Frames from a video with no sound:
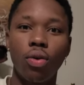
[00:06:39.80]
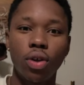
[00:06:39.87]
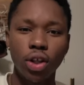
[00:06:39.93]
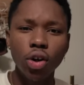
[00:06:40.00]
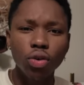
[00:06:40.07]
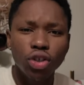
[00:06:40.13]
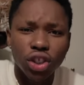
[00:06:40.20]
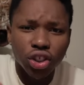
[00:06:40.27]
you
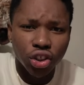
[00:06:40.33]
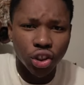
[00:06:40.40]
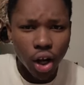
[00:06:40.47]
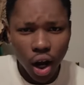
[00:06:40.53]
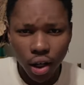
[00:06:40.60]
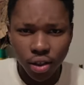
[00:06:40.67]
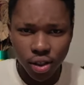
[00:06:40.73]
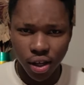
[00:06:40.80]
know, just
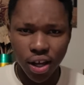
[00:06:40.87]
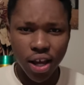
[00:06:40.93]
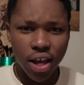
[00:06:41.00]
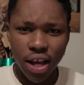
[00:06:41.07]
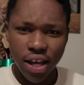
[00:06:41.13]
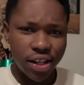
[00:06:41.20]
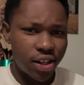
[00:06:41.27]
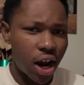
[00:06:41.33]
shocked.
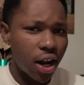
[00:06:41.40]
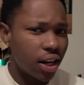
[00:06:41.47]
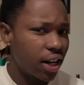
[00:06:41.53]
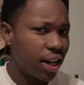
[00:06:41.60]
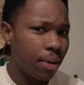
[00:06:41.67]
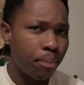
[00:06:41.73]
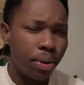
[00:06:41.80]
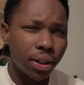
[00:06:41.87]

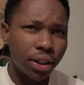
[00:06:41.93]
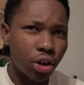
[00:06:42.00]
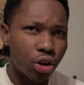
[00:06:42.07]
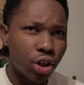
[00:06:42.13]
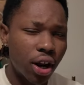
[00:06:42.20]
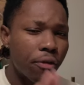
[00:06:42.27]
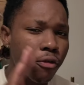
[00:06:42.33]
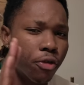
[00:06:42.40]
But they're
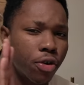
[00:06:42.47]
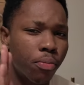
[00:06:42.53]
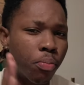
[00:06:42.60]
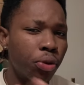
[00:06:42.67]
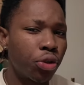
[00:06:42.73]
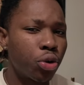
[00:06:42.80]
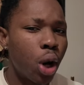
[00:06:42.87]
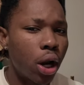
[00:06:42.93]

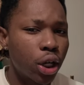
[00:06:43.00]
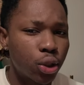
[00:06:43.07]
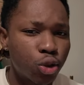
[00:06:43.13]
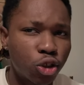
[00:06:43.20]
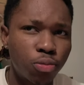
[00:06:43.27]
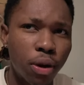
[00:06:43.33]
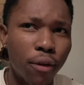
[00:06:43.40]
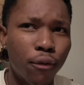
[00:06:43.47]
not
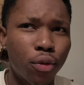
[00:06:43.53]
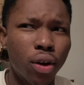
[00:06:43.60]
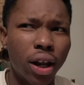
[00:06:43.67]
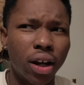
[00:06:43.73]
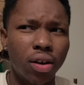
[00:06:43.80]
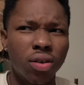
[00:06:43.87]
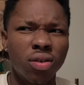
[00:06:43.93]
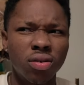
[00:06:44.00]
disrespectful.
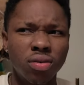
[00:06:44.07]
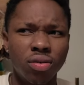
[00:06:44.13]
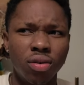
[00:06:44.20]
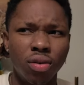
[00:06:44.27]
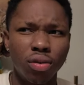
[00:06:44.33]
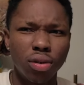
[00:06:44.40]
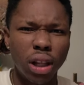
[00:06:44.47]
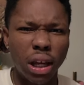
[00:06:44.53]

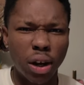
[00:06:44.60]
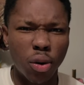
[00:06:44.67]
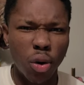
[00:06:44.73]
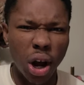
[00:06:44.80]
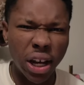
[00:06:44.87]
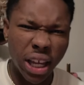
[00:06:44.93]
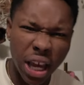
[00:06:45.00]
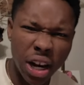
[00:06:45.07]
Like,
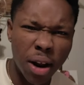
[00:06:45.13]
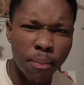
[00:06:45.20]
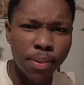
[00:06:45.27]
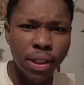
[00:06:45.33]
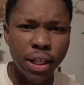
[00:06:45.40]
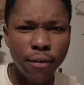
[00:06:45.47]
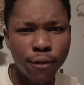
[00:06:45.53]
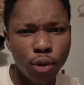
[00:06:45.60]
I cannot
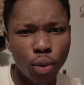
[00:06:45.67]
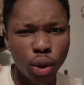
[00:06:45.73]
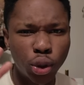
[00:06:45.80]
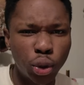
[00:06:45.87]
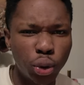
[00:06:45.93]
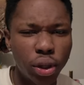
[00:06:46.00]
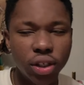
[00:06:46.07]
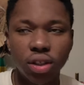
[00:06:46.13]
believe you would
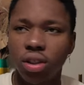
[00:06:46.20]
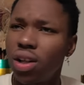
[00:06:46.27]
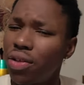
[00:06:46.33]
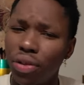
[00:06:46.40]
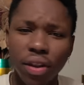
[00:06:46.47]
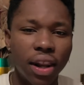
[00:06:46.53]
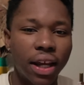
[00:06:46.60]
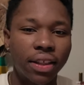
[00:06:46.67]
do this.
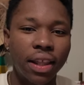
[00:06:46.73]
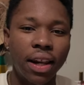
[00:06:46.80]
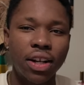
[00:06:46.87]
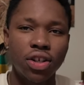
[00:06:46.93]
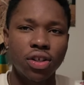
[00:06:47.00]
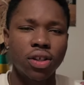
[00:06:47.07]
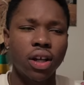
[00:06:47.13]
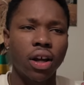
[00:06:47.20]
Nothing like that. It's
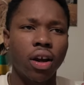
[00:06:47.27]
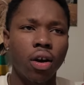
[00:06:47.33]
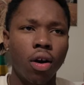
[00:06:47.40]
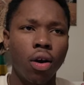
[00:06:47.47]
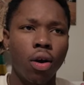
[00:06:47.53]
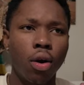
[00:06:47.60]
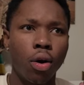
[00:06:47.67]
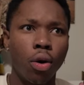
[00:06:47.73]
just like,
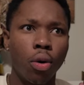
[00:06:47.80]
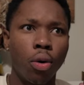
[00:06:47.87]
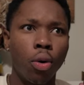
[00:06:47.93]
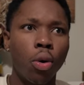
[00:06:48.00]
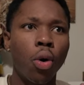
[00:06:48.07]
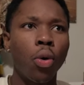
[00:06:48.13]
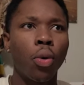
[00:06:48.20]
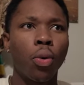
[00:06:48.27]

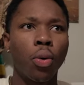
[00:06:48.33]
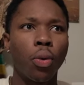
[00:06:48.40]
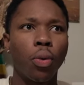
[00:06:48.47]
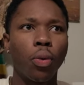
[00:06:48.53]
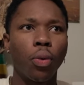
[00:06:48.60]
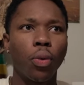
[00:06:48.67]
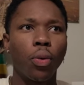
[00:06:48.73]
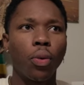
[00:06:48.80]
oh,
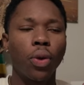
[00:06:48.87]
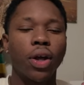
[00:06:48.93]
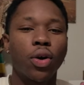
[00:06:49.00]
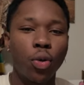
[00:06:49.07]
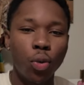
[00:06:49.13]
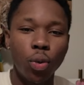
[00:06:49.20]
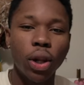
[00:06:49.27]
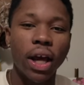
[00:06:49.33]
like,
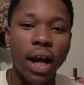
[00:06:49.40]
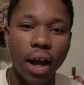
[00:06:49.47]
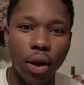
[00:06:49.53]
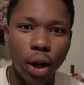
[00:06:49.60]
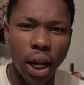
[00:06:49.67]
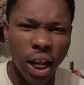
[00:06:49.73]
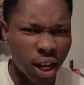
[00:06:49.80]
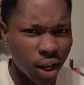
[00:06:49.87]
who?
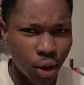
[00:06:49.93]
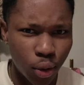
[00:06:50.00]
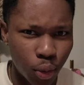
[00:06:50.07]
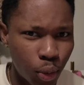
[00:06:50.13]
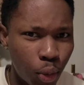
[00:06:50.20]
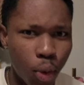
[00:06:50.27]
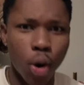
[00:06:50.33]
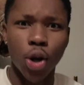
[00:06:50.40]
Like,
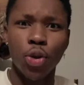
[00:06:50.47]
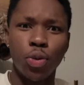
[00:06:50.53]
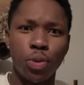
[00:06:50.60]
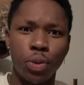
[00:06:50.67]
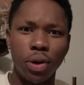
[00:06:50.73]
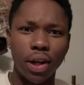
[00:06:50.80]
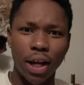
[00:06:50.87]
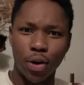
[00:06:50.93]
who are
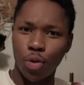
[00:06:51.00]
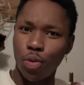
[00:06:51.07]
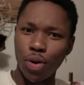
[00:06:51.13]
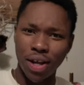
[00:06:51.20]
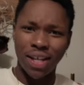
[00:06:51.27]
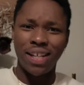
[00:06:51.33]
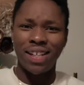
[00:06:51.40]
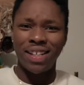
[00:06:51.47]
you? Like, who?